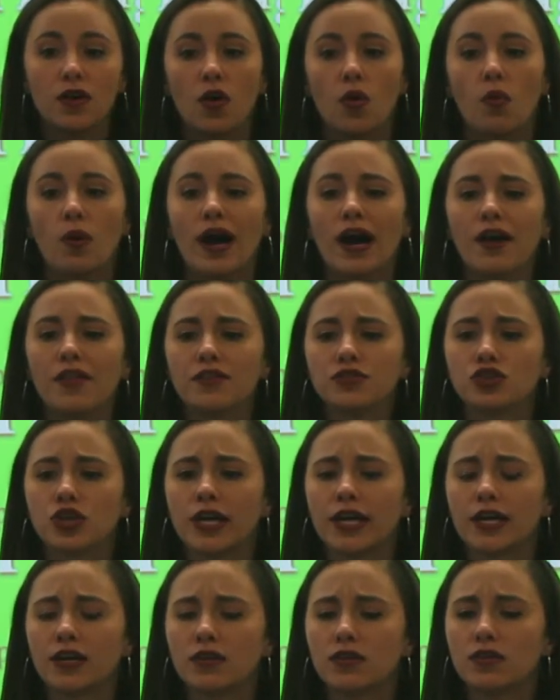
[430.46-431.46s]
While the
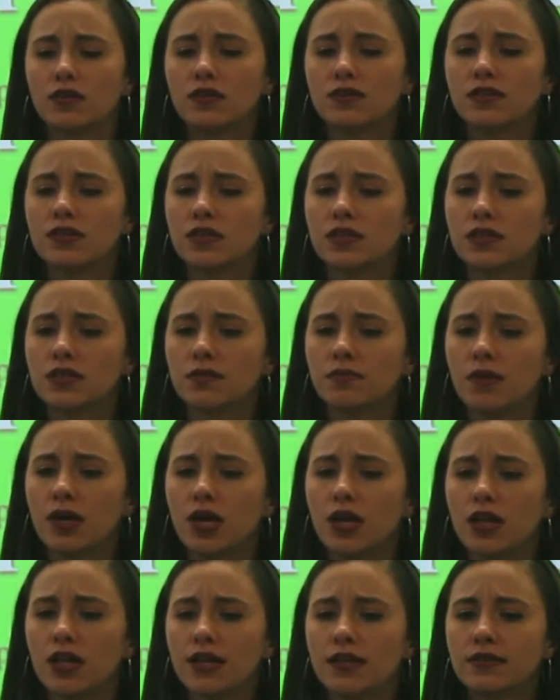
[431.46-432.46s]
triangle is the
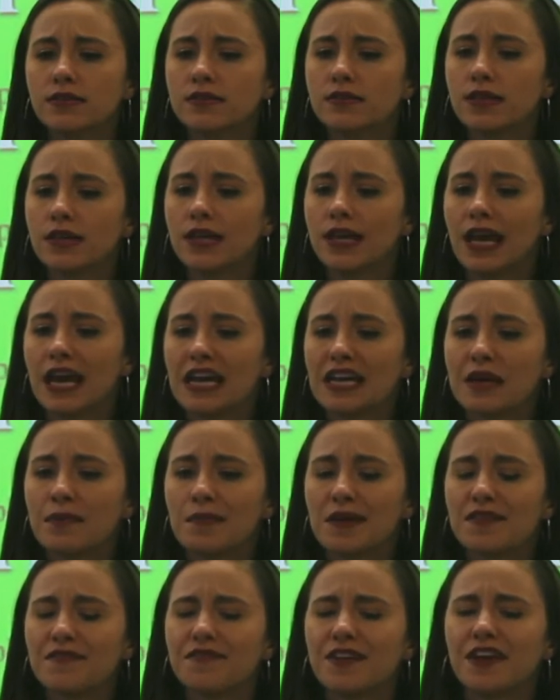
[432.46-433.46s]
smallest, it can
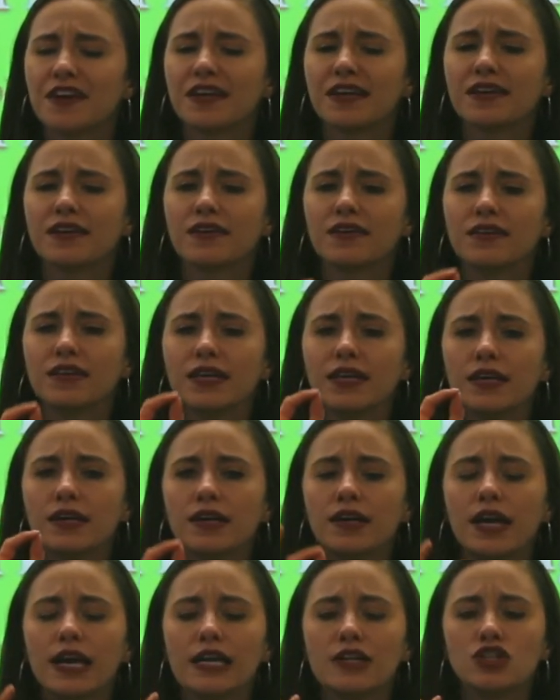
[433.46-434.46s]
be very
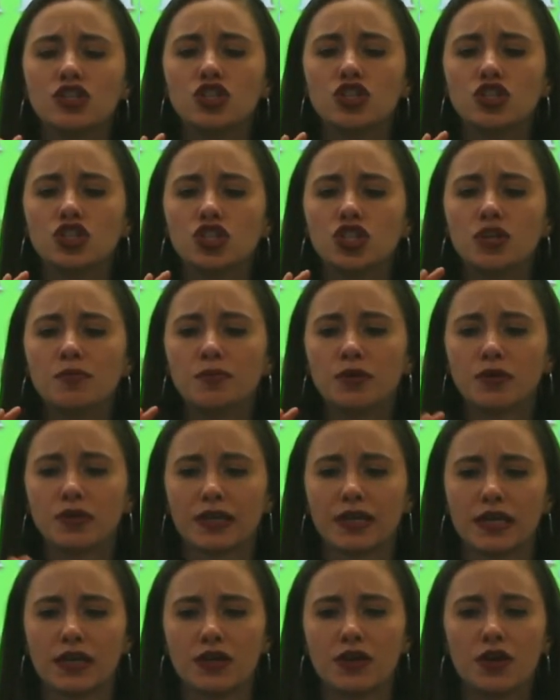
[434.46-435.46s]
clear and
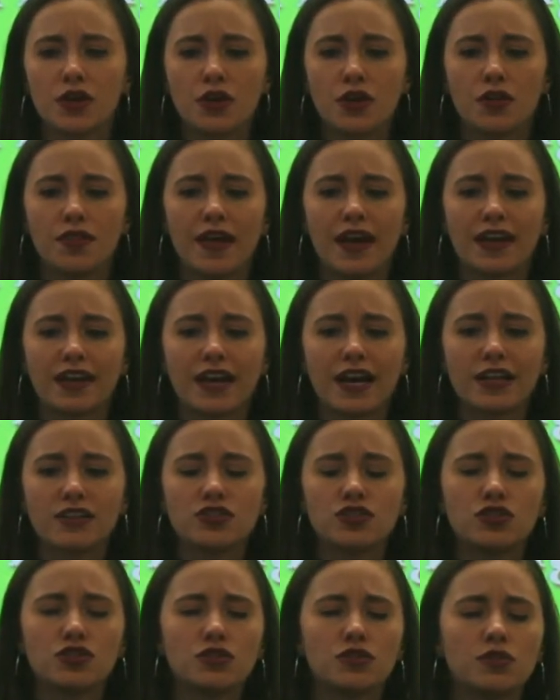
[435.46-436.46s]
shimmering that
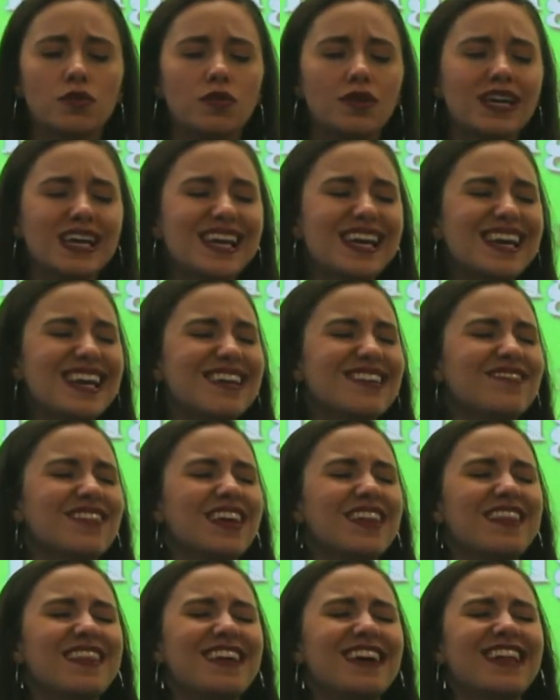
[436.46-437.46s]
cuts through
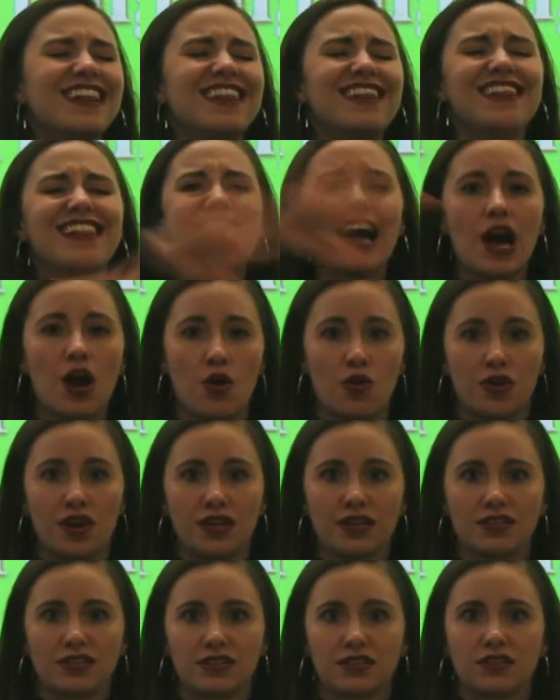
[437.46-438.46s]
even the
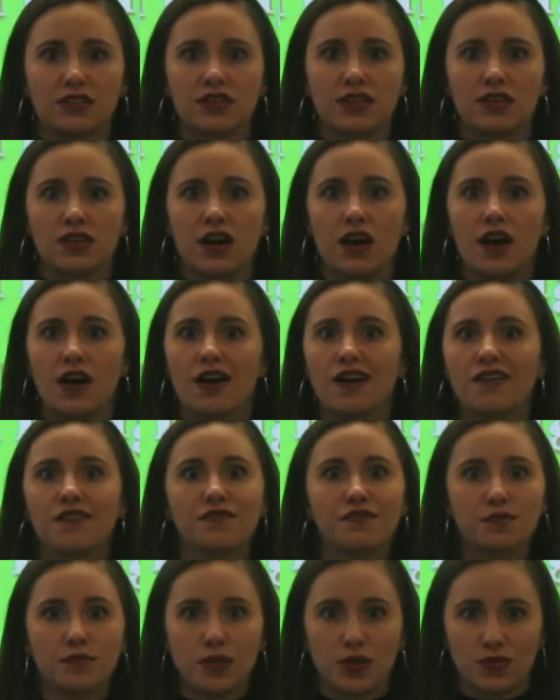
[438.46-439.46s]
loudest
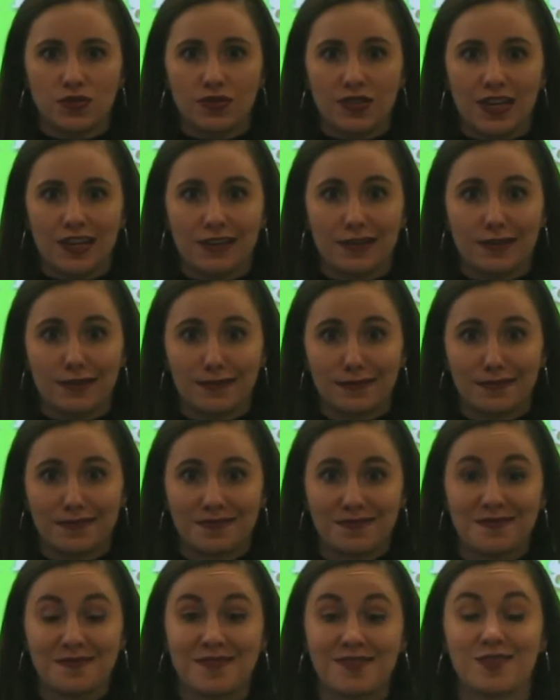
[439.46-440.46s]
of music.
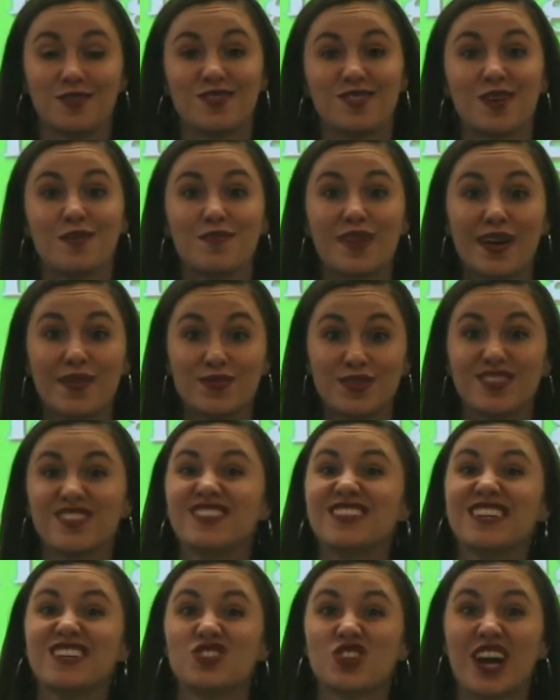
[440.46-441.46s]
So sometimes you'll
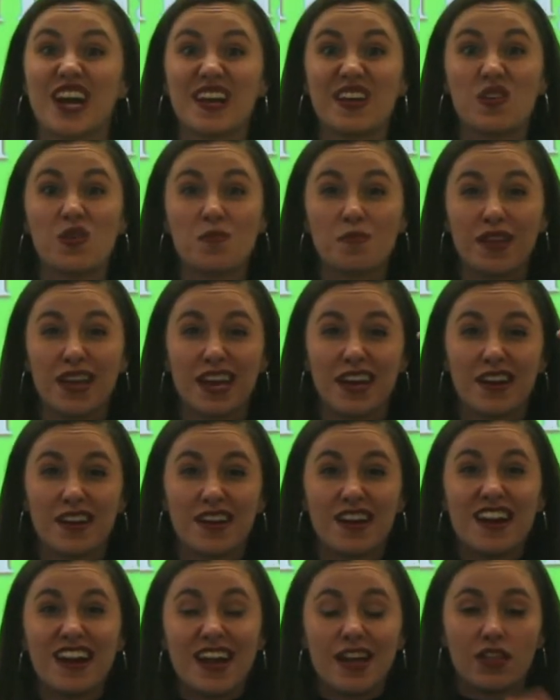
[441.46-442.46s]
see a triangle
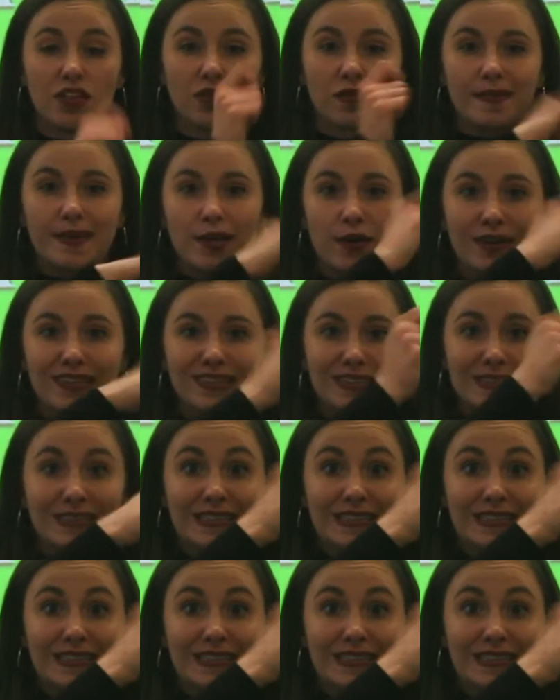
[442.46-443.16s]
player and they'll be going